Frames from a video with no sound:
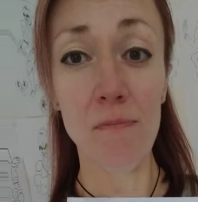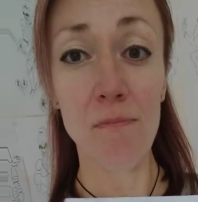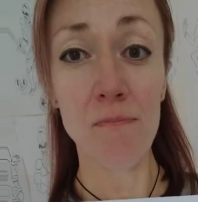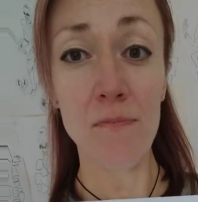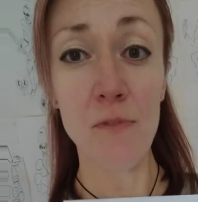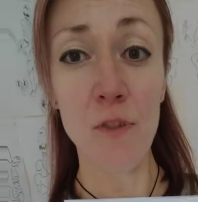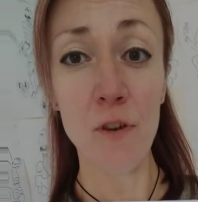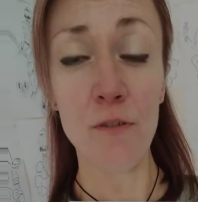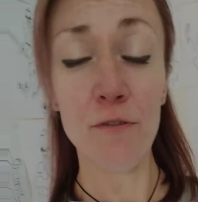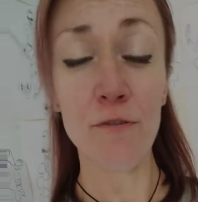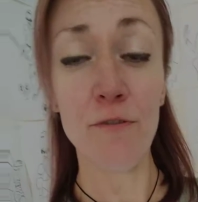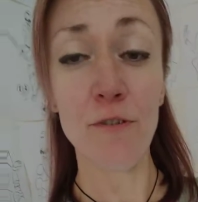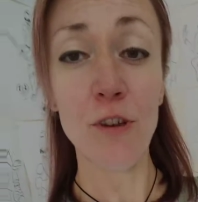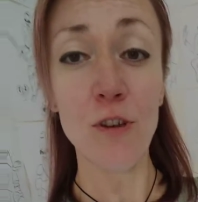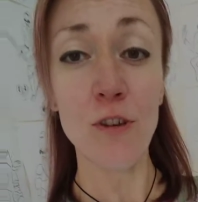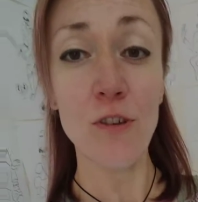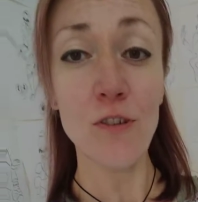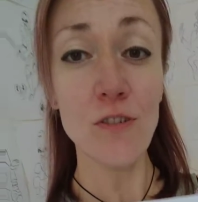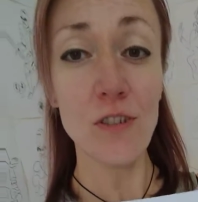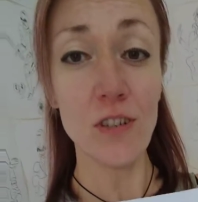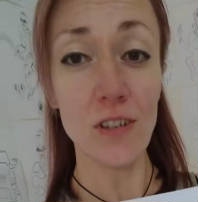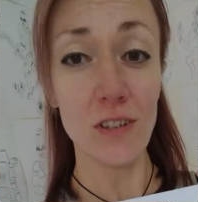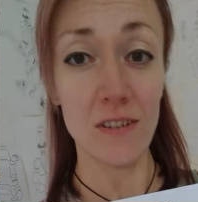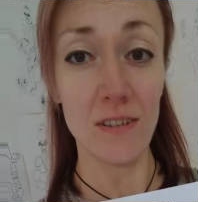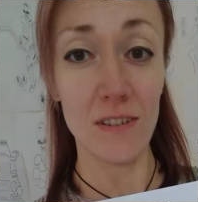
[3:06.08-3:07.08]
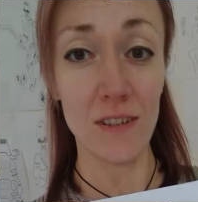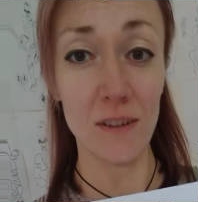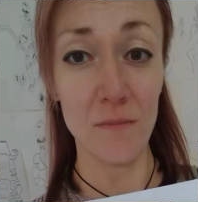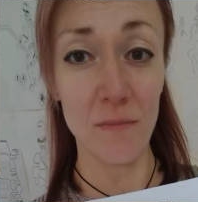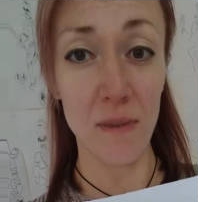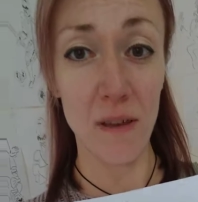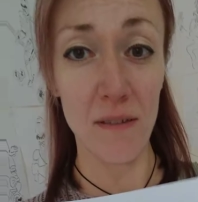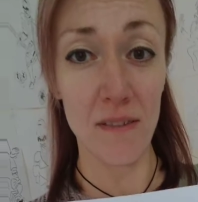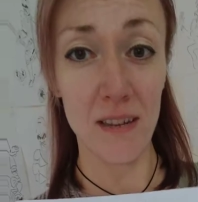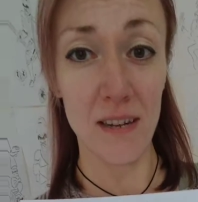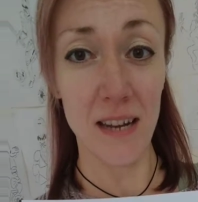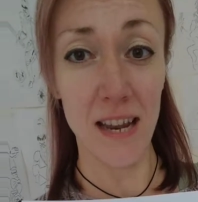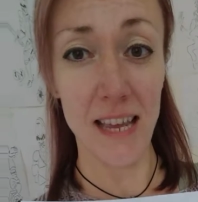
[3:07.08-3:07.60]
The food that
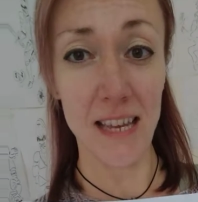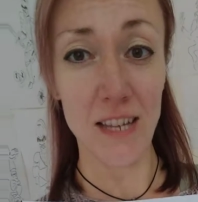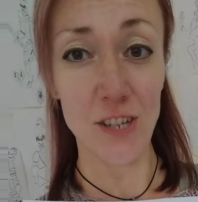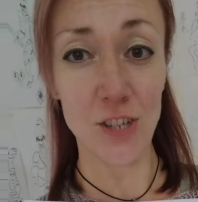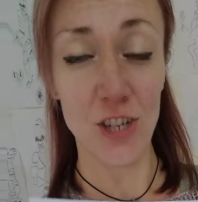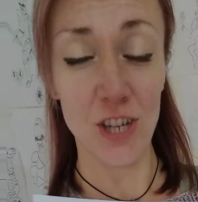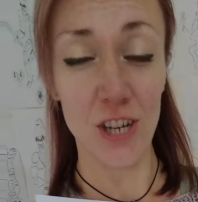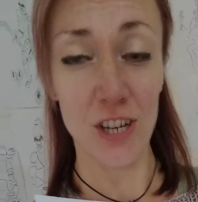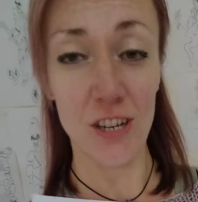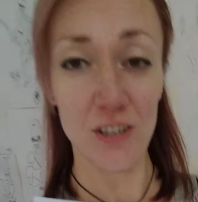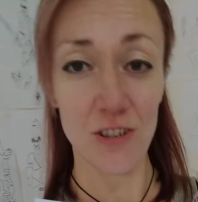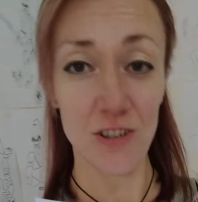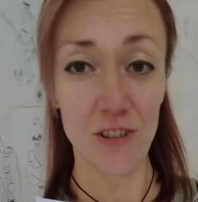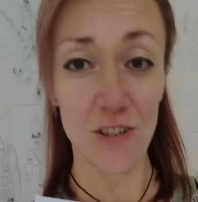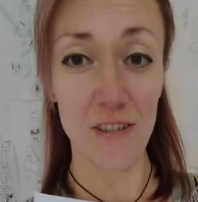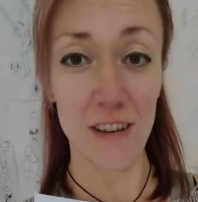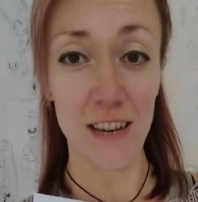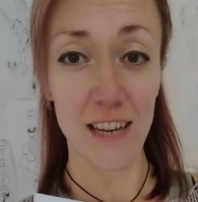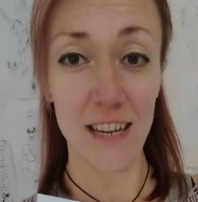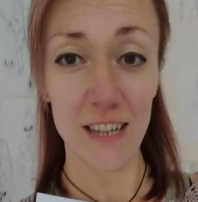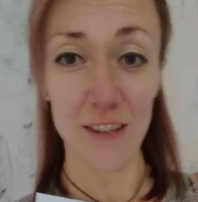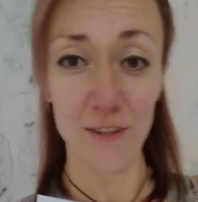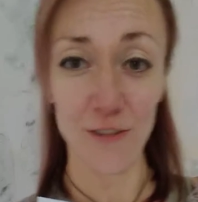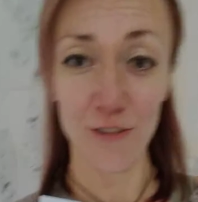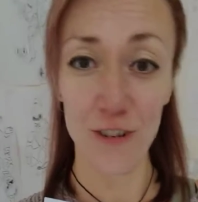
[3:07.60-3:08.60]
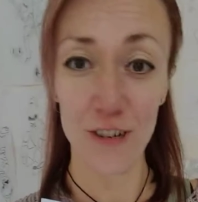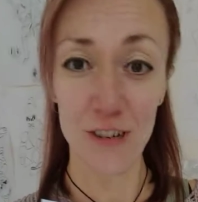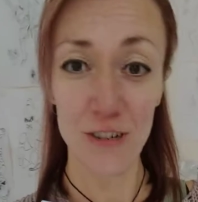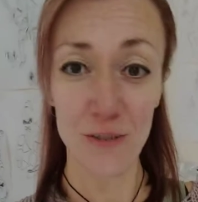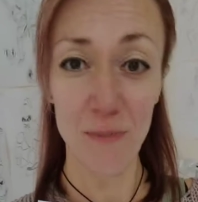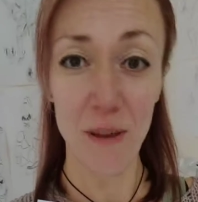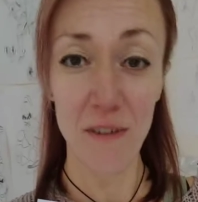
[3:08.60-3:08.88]
Mother Nature has created for us,